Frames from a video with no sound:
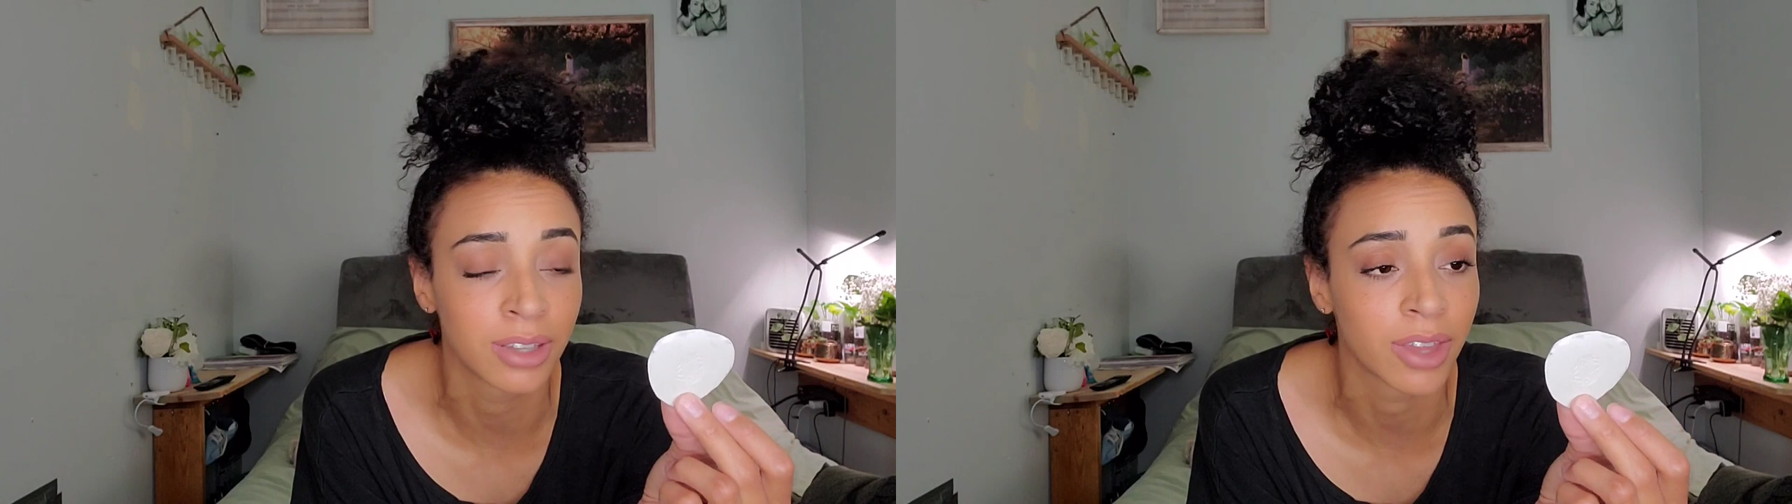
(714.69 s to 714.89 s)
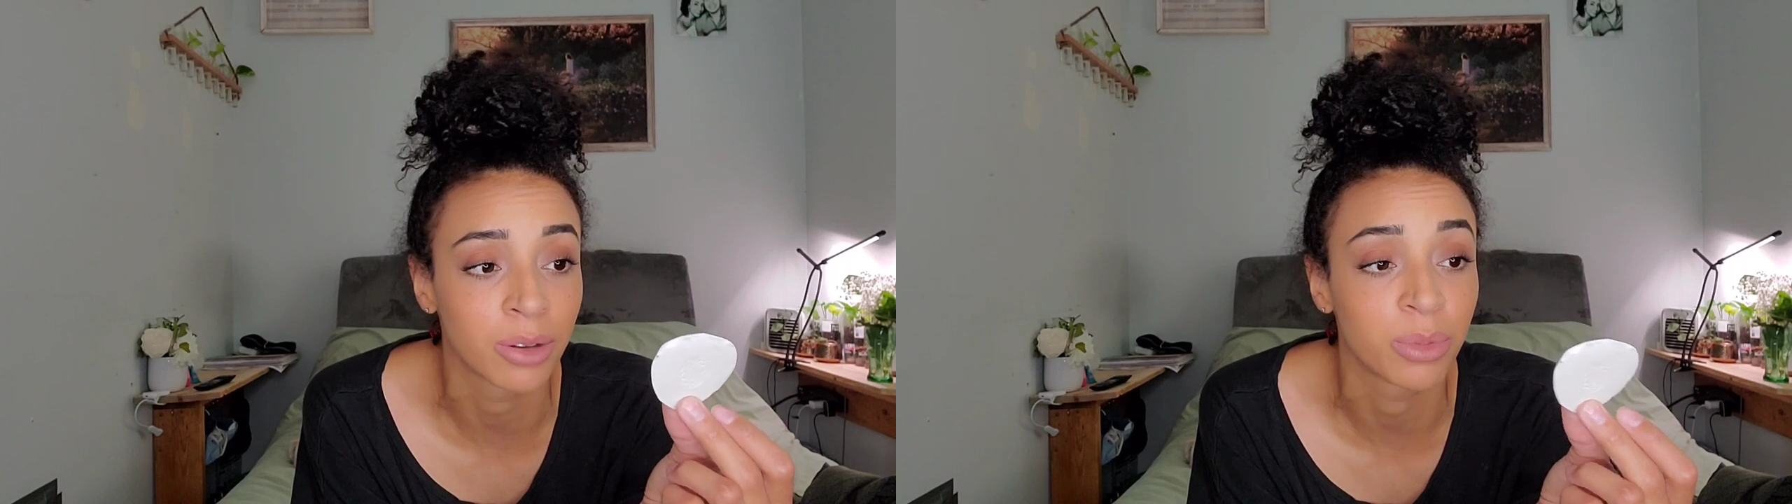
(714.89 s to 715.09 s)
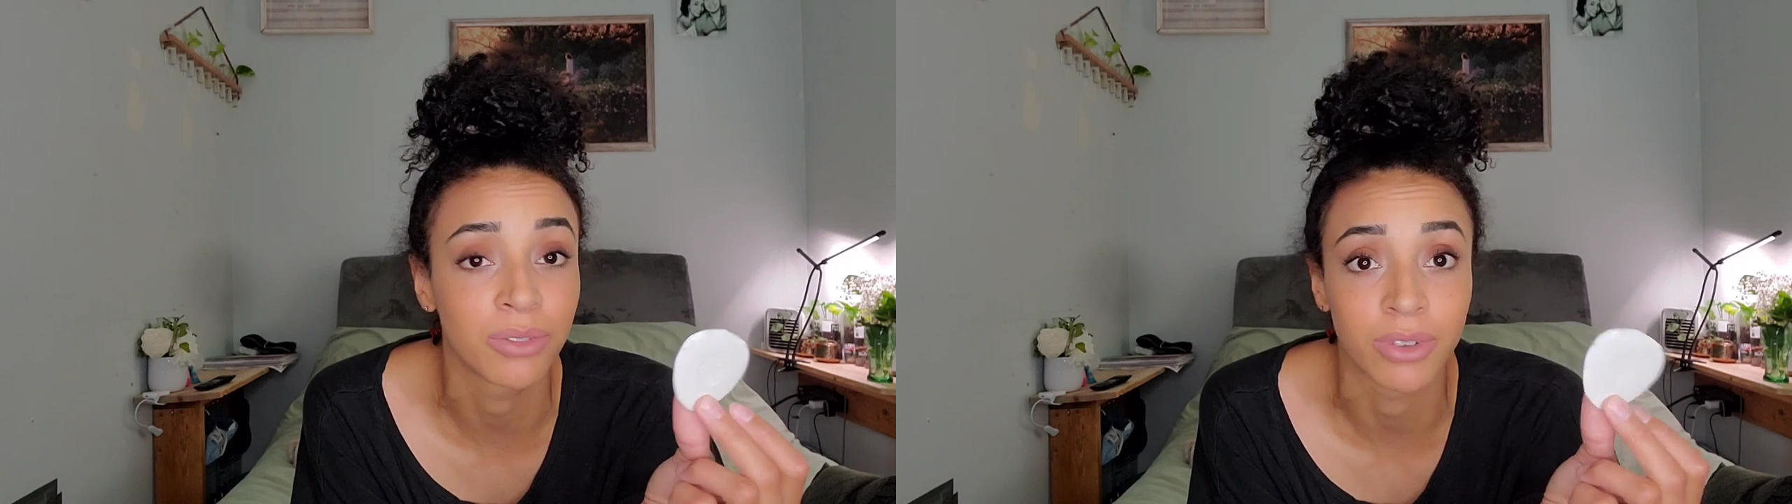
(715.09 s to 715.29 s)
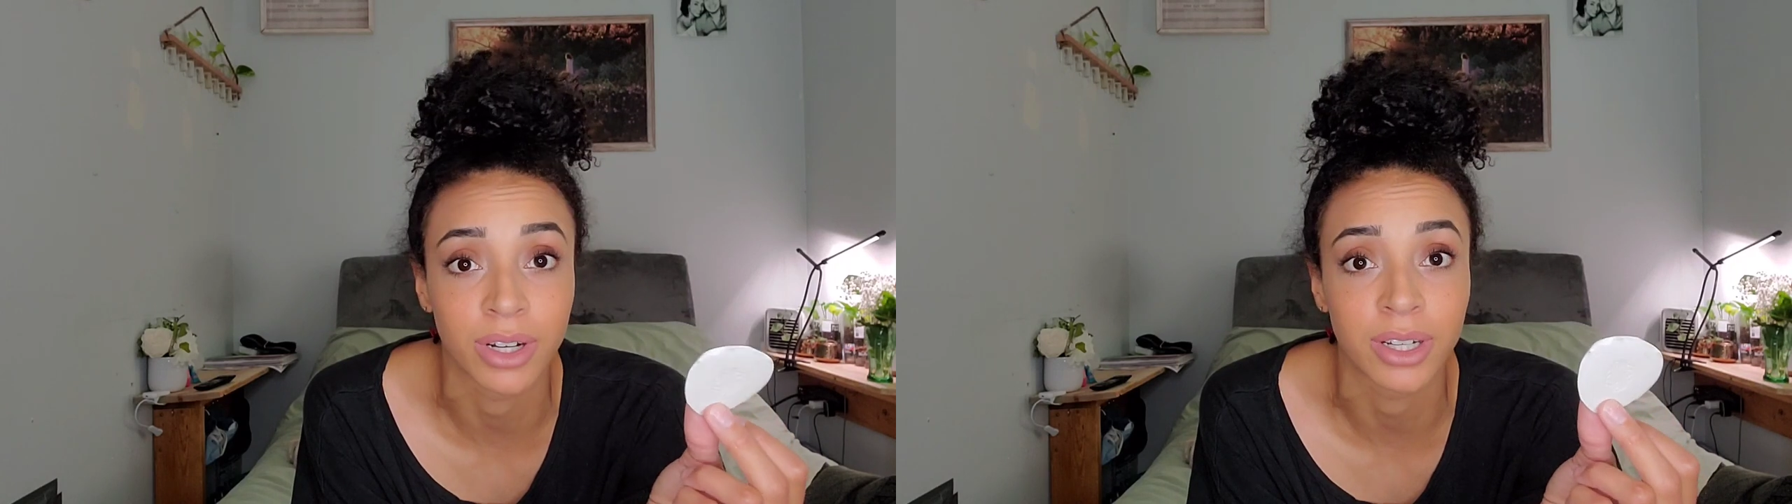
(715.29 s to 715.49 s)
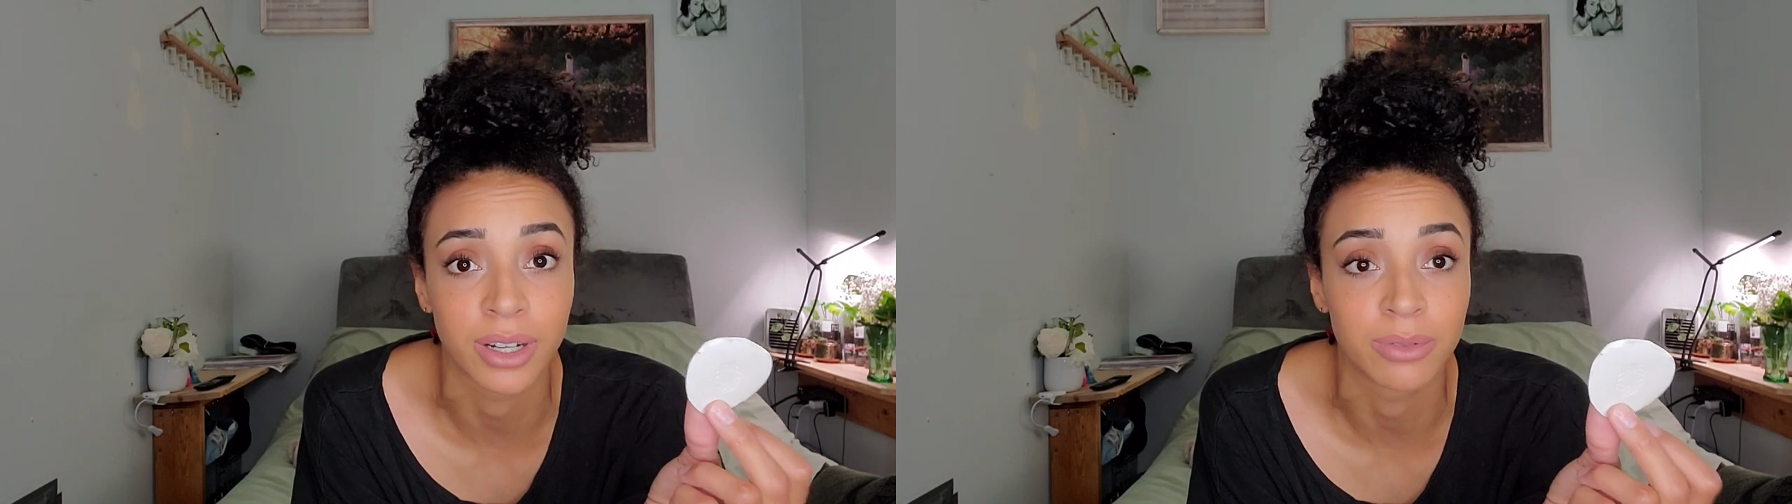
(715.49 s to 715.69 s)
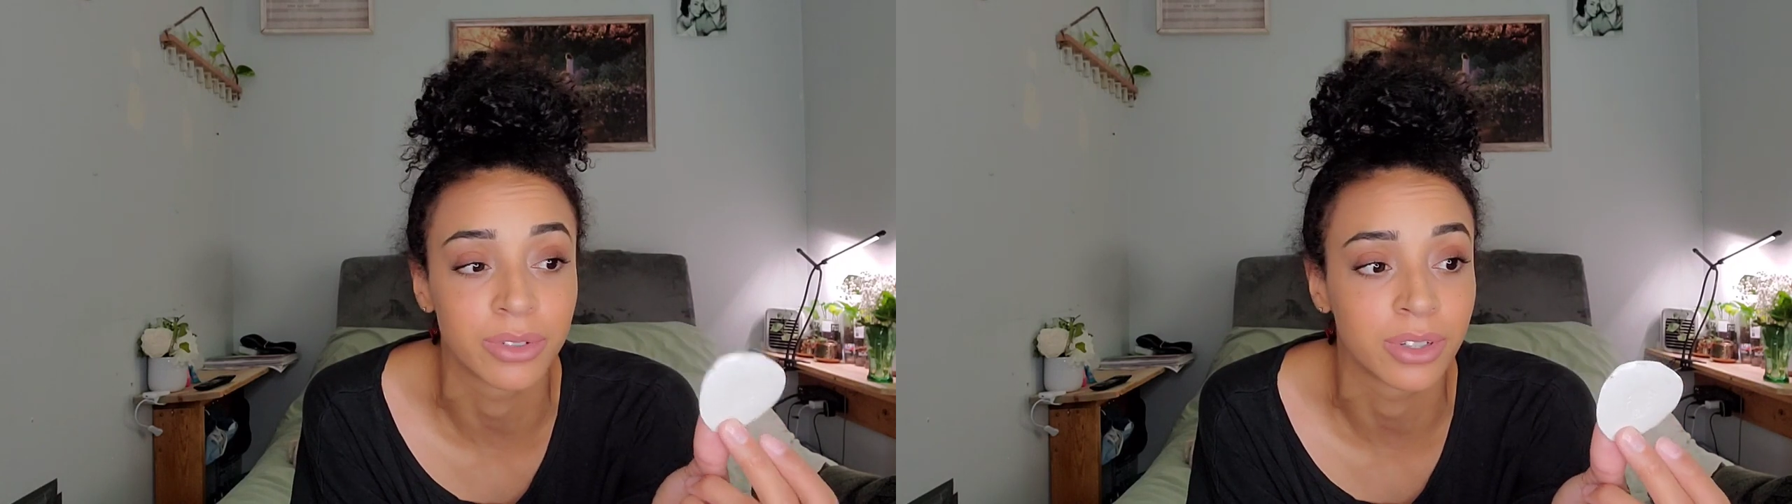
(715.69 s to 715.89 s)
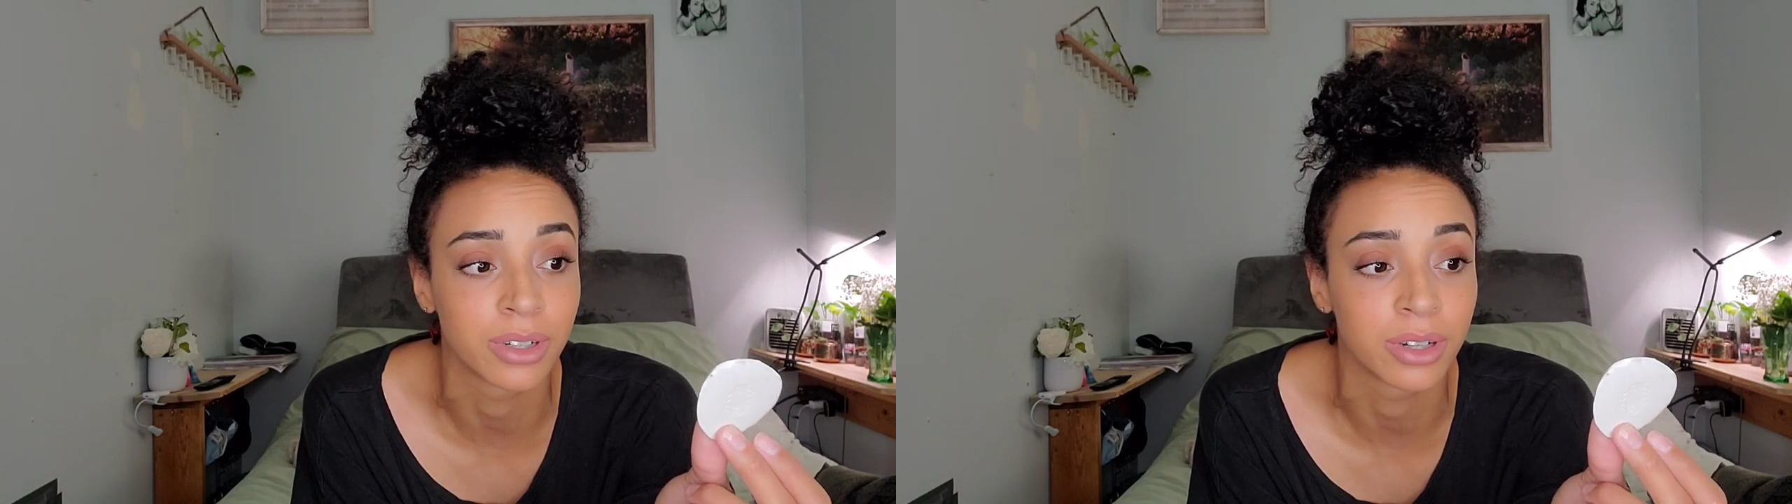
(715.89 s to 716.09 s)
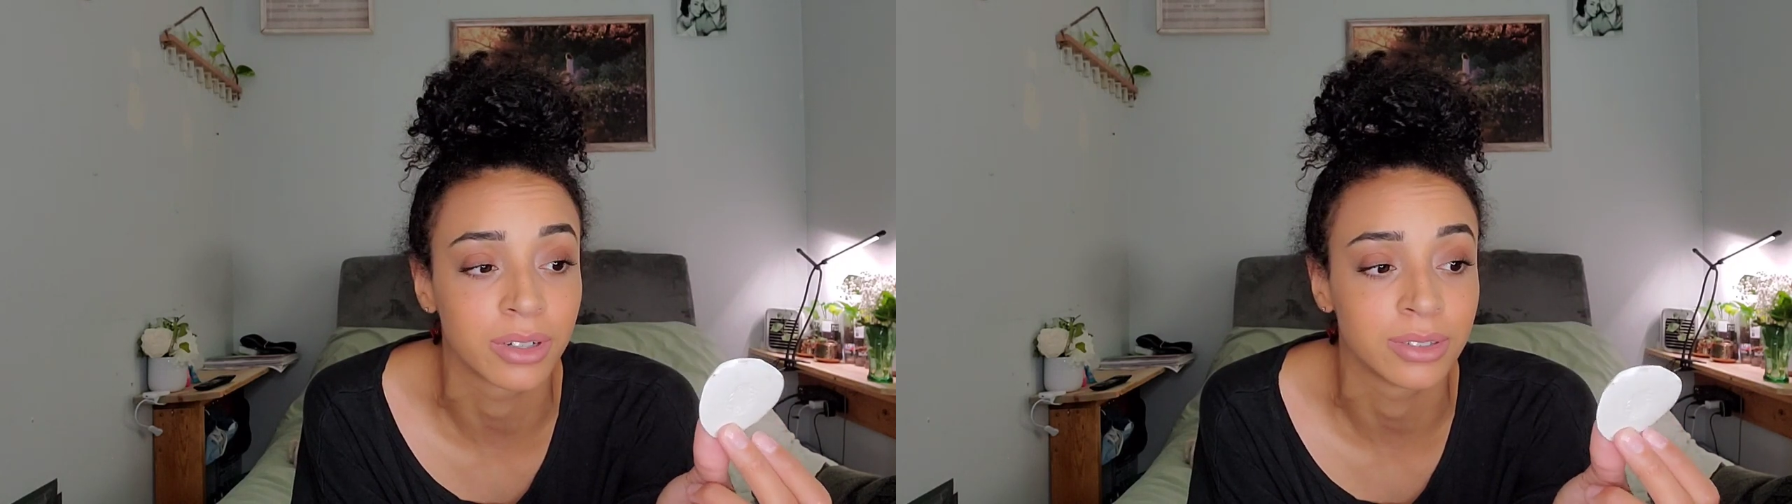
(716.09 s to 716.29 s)
that would be very helpful to
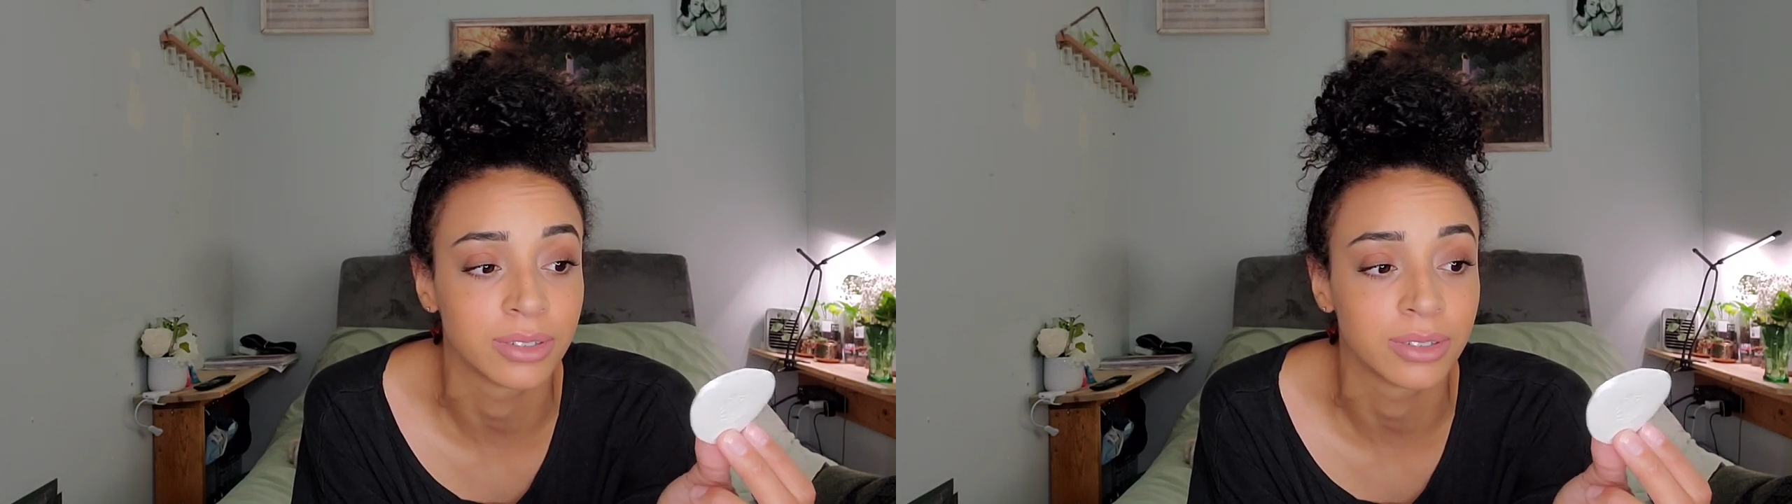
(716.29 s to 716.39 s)
know.